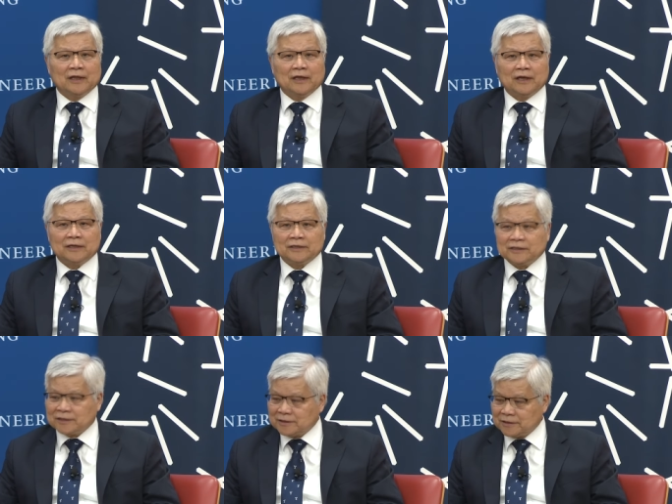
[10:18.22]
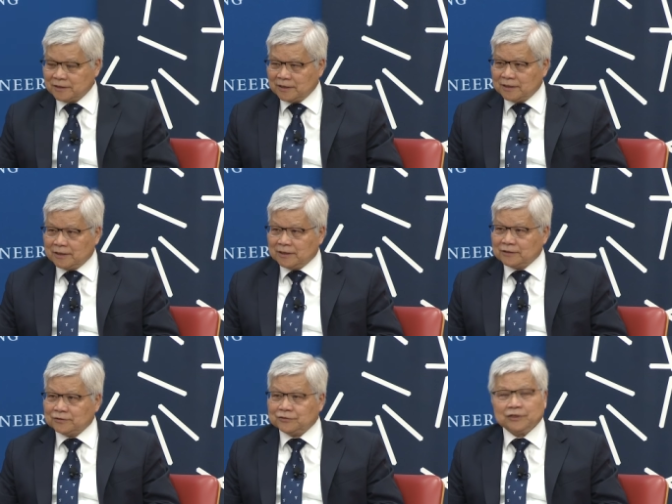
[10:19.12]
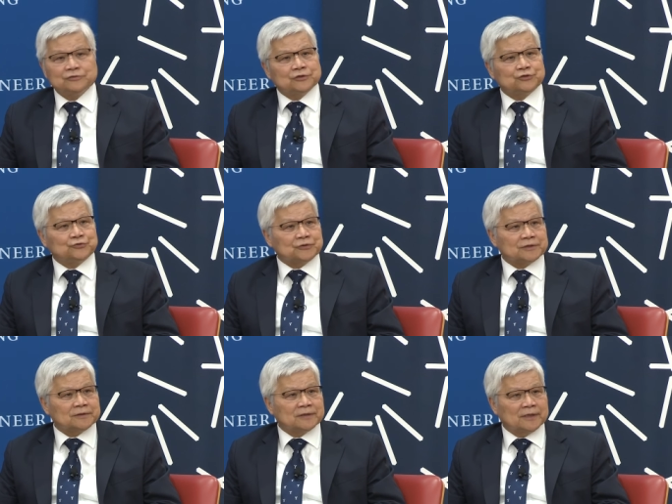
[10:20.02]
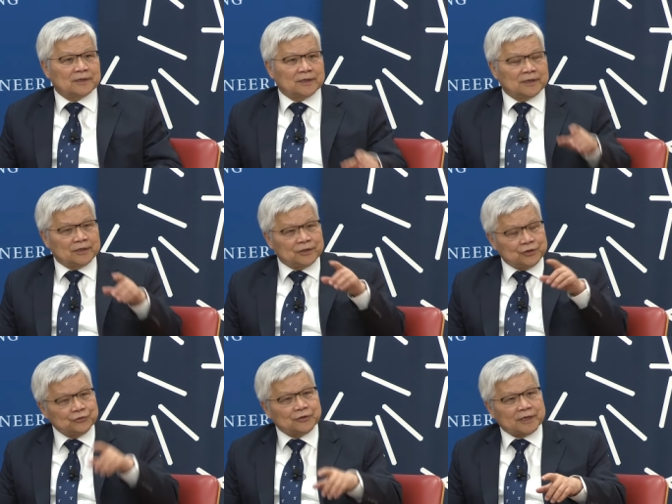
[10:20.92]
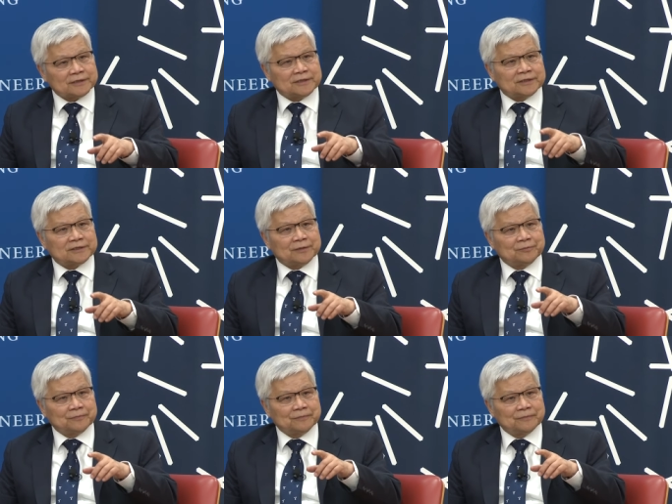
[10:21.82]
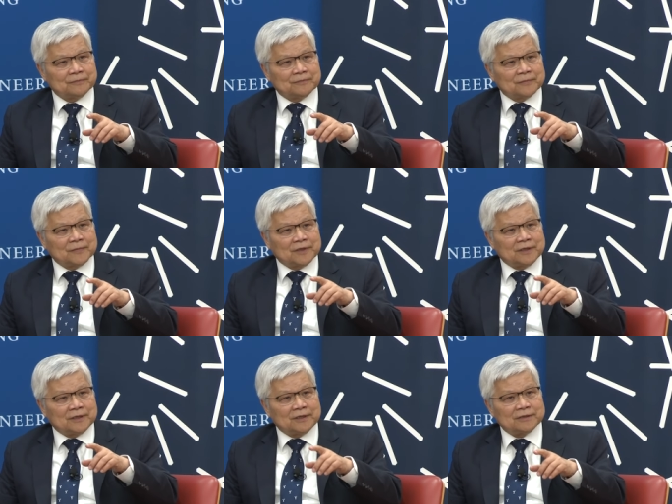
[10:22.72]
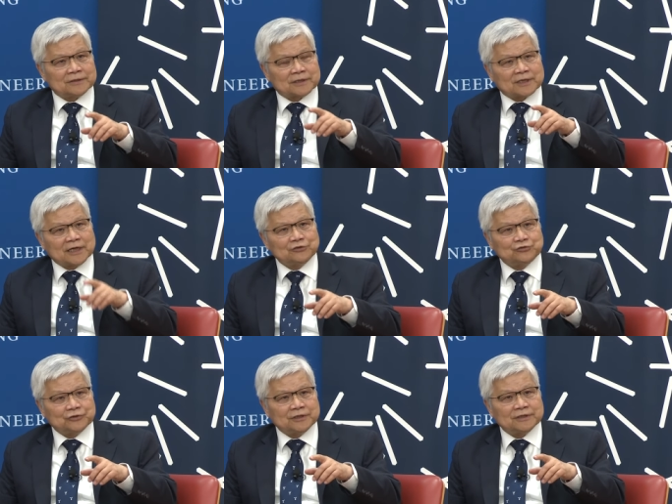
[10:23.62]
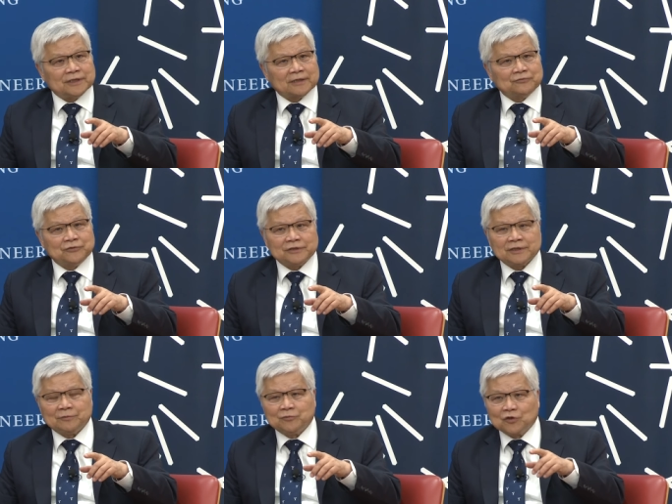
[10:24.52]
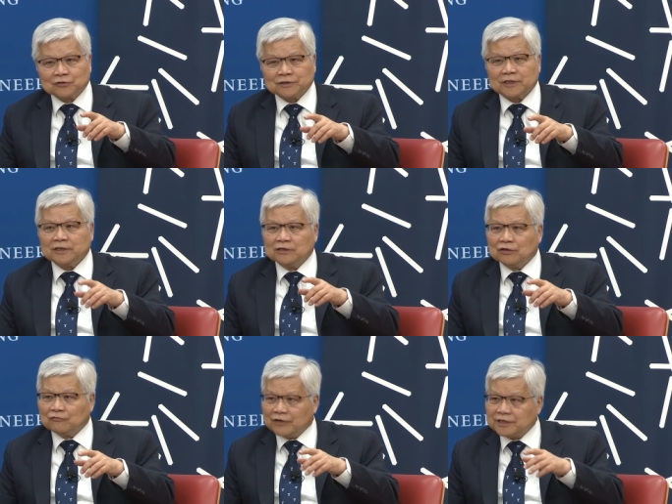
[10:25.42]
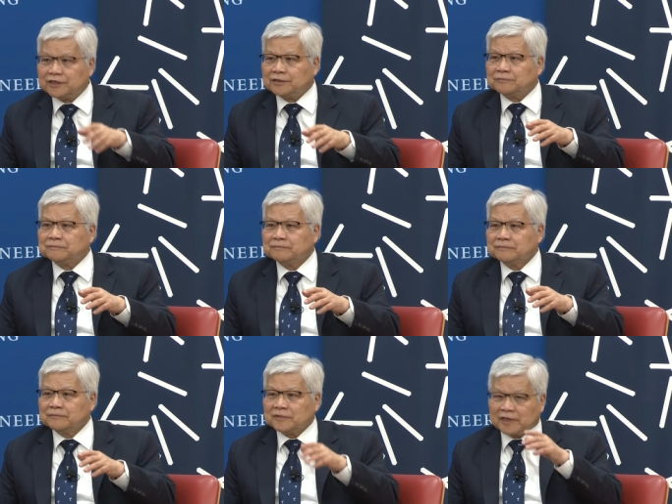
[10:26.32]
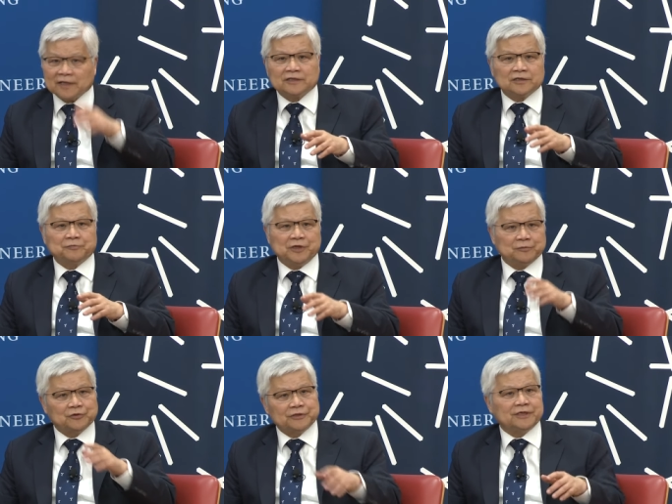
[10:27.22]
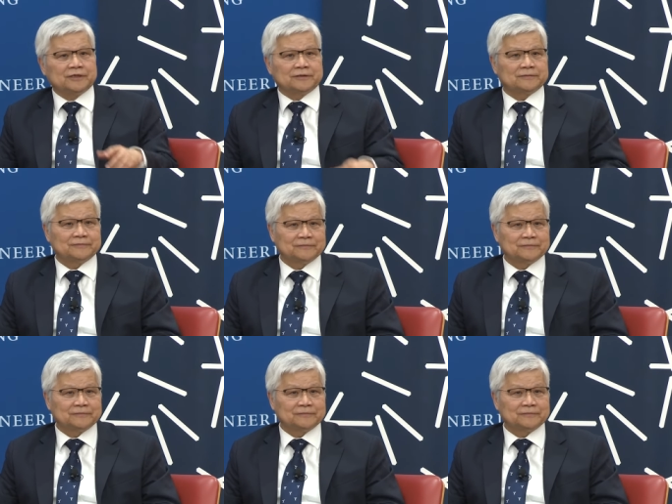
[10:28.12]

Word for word: And uh, to tell the truth, U.S. is a, is a country that with the most innovative, talented people here,